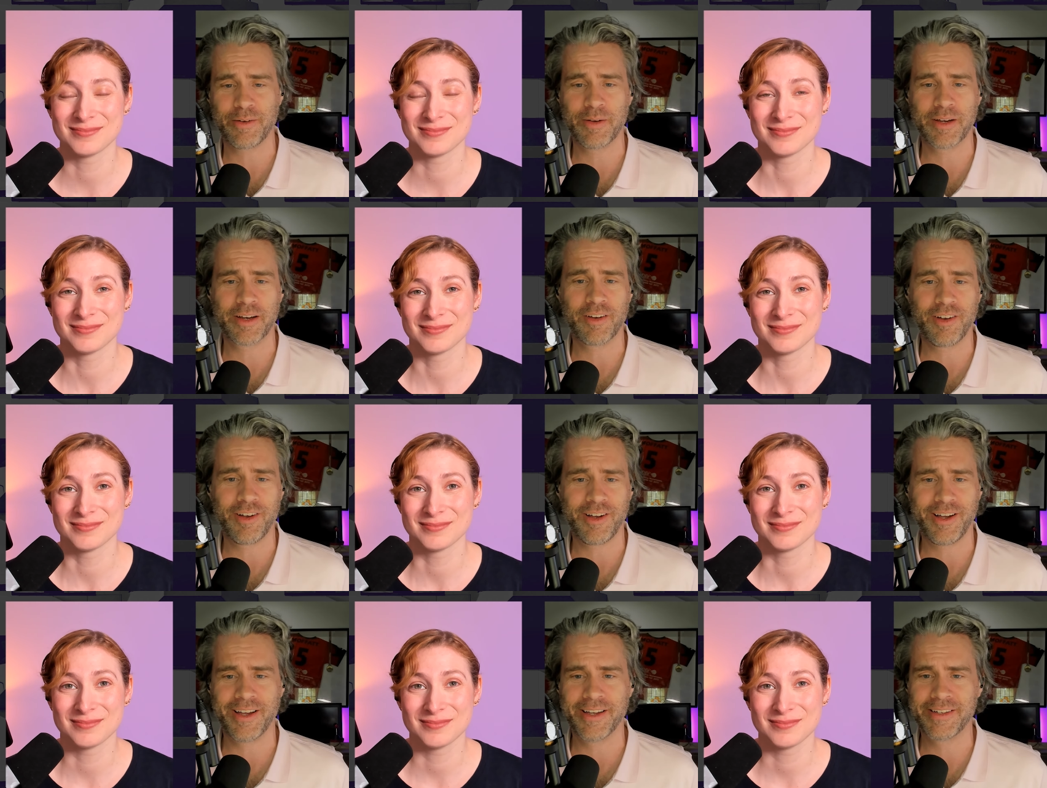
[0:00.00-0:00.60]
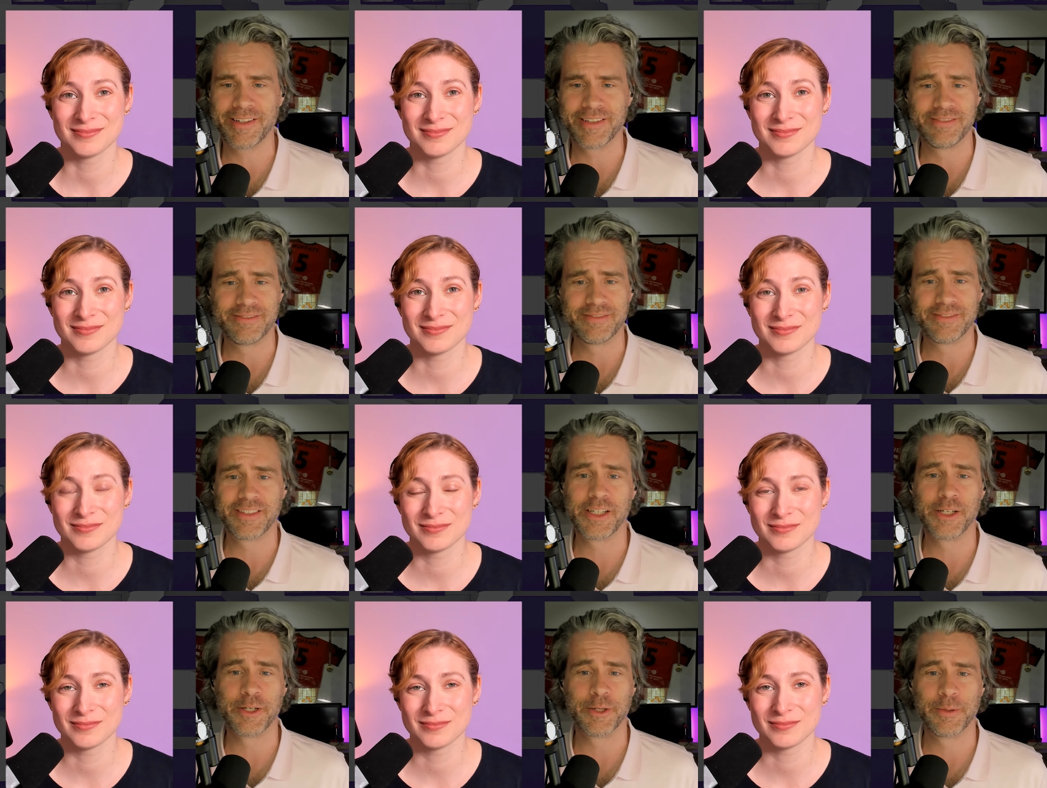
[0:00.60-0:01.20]
Speaker 1: going on. And,
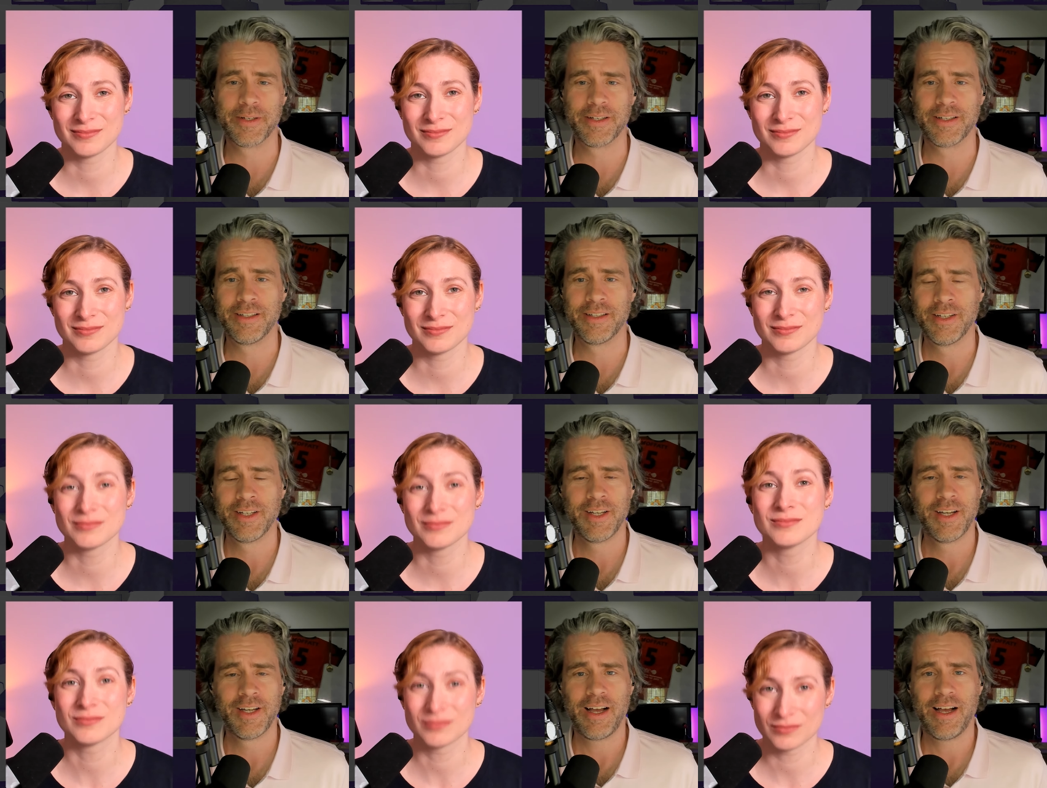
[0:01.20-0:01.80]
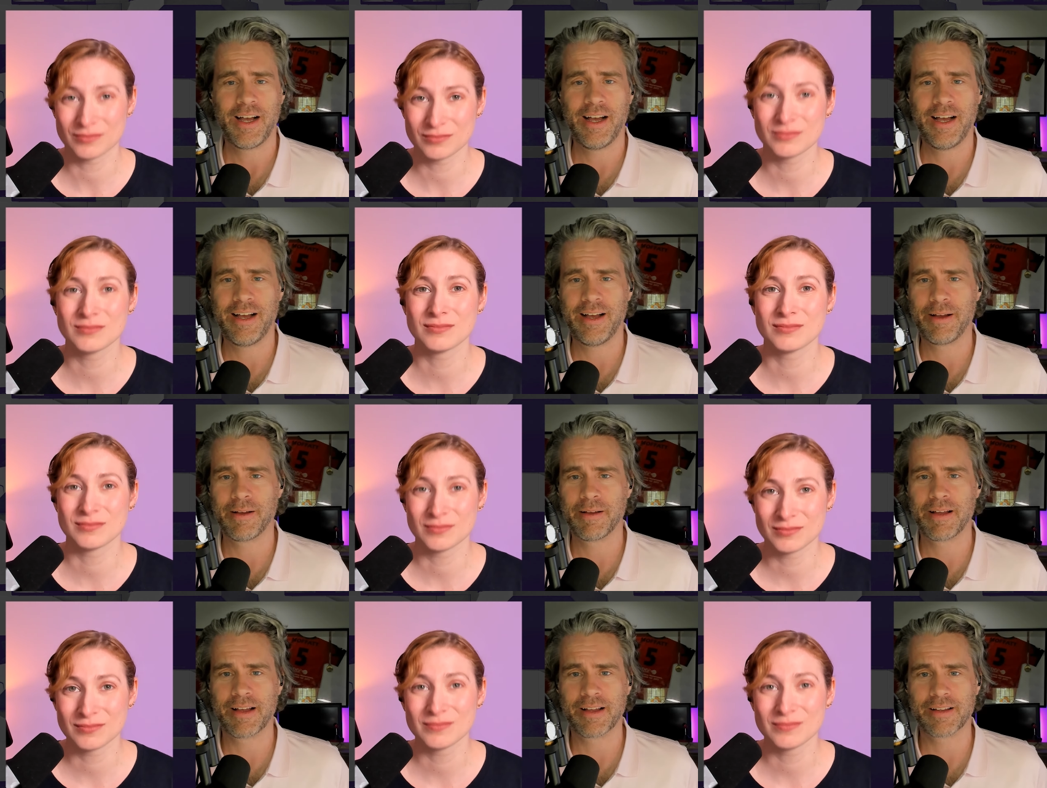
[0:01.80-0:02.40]
you know, a, uh, a,
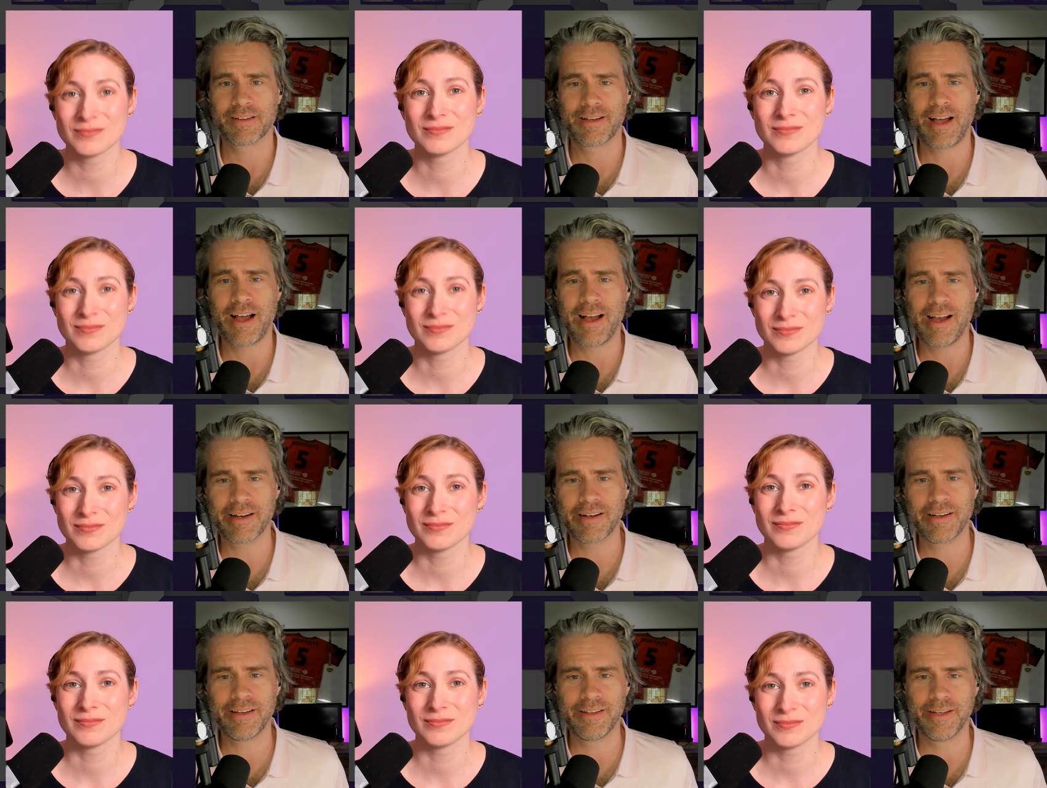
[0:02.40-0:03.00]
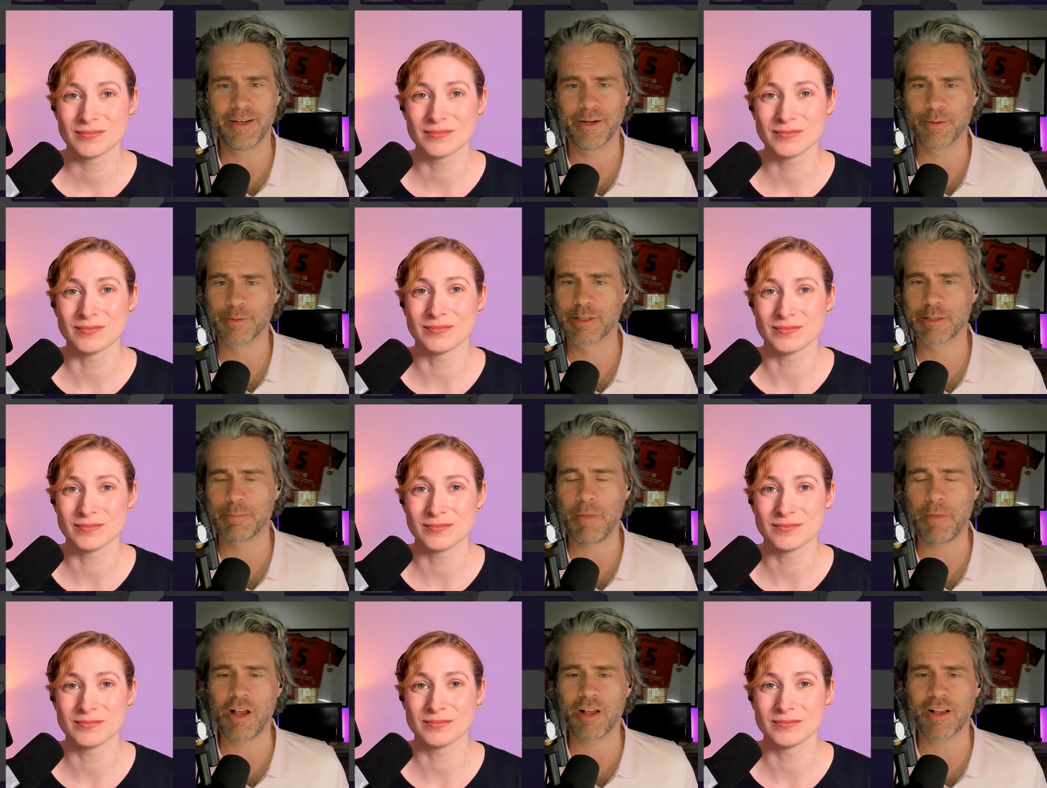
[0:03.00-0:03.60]
uh, uh, con, you know,
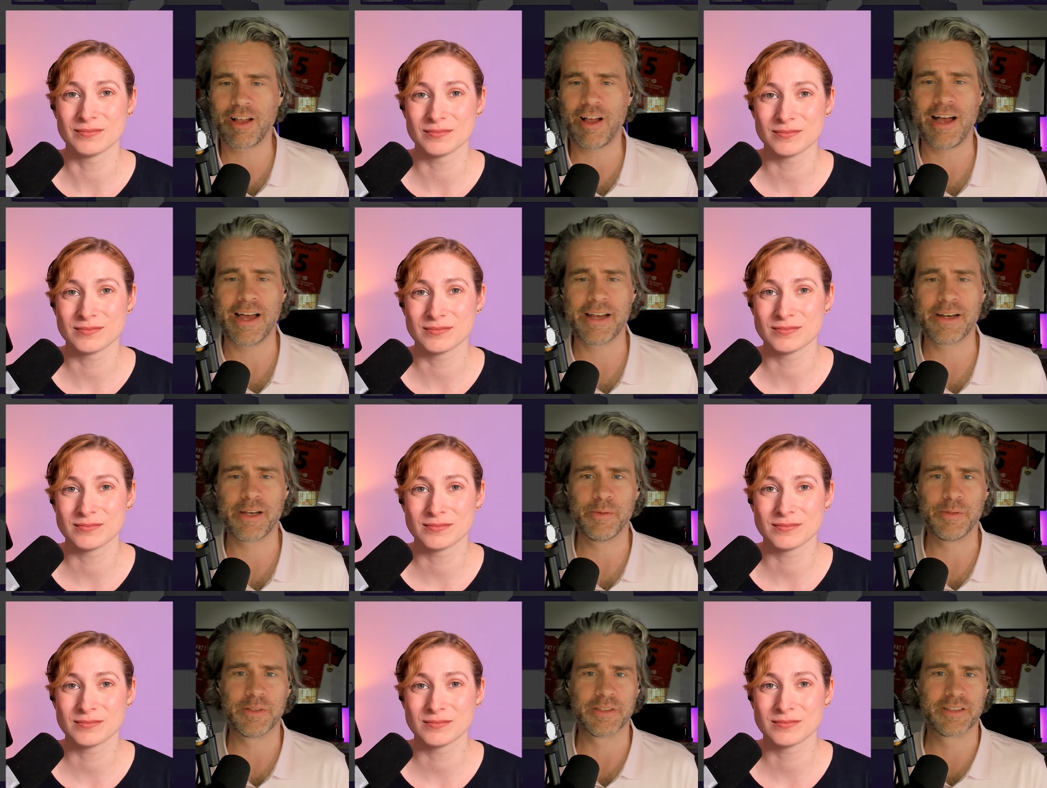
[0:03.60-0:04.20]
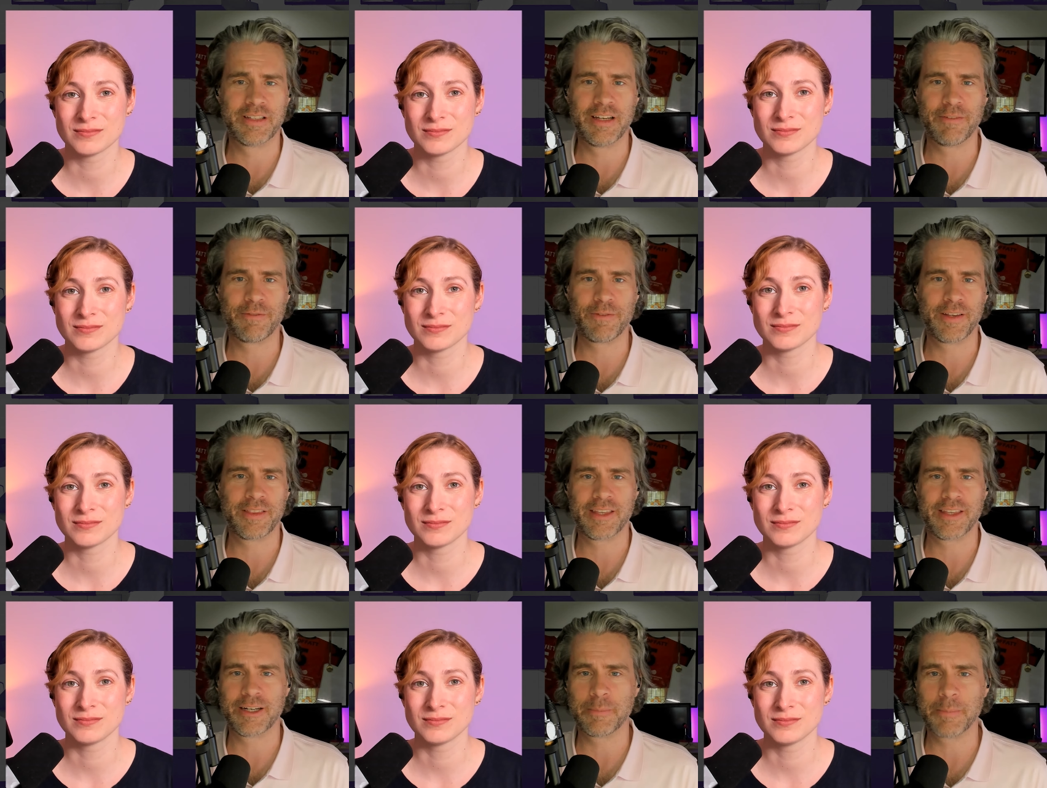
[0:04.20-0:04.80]
small condo is
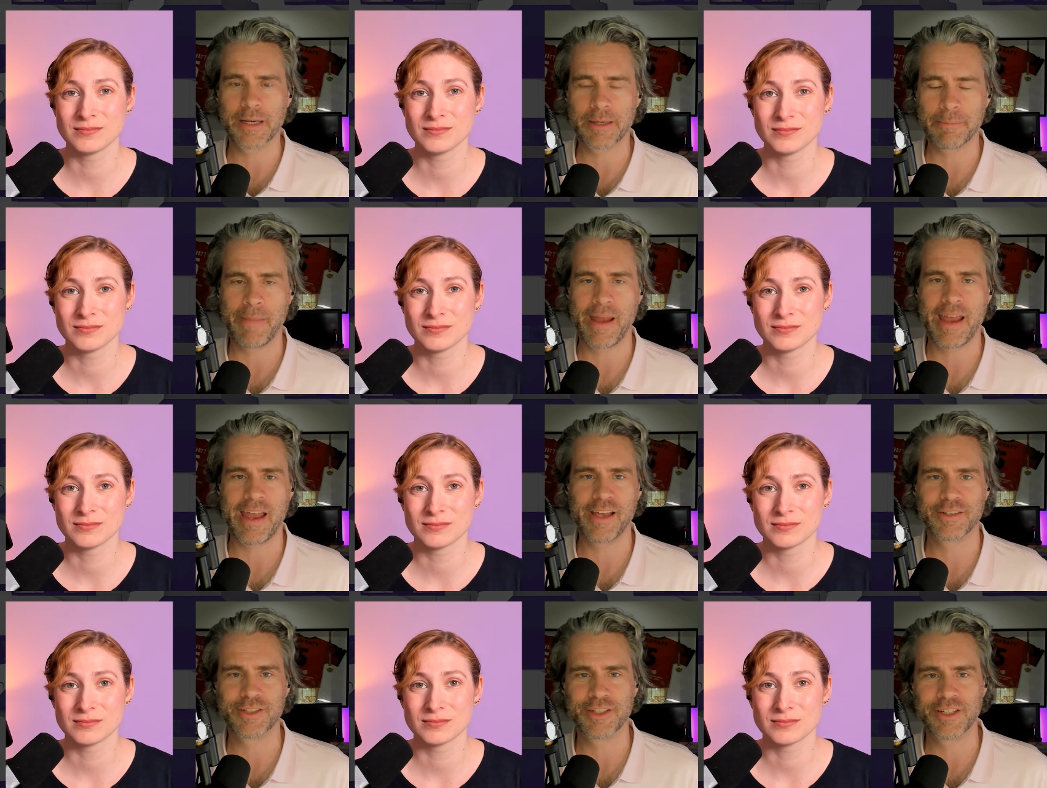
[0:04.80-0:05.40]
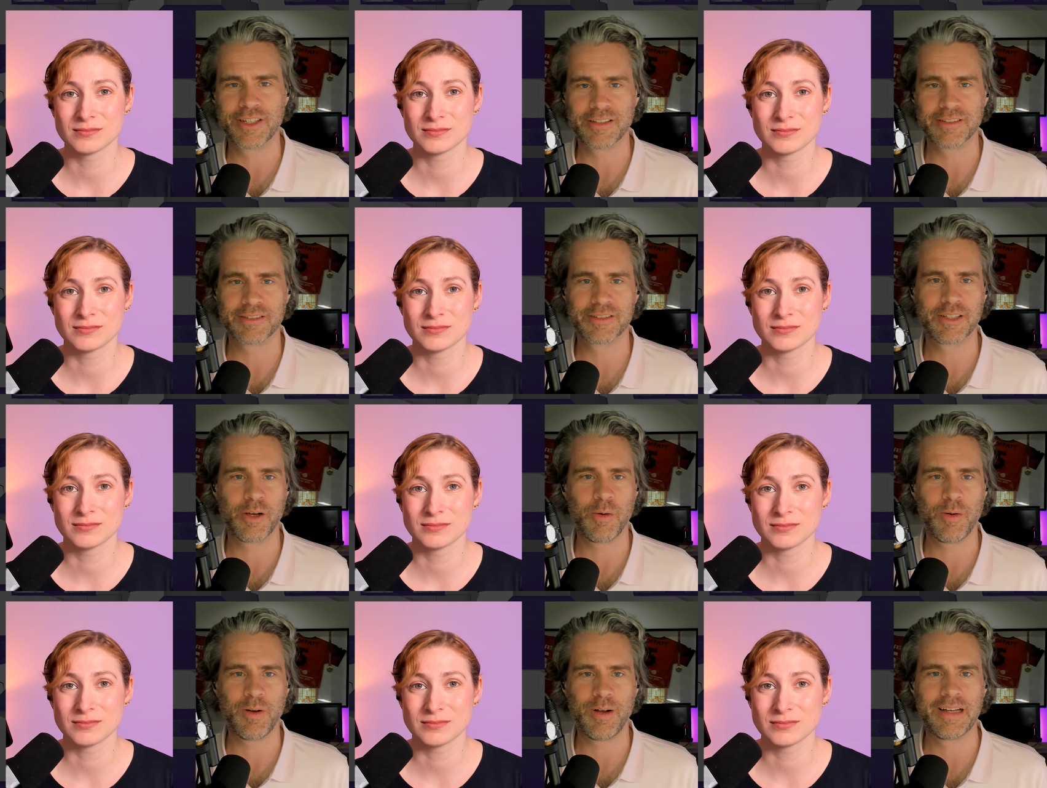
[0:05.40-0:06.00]
different than a McMansion and
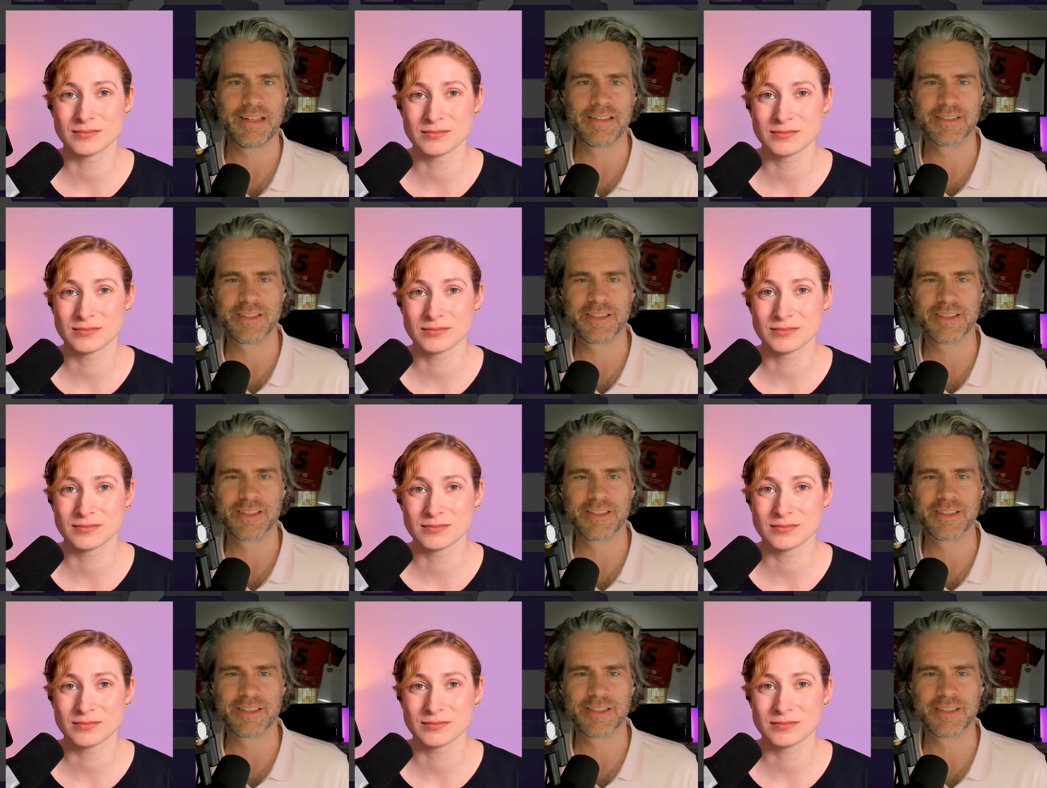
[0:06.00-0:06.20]
so on.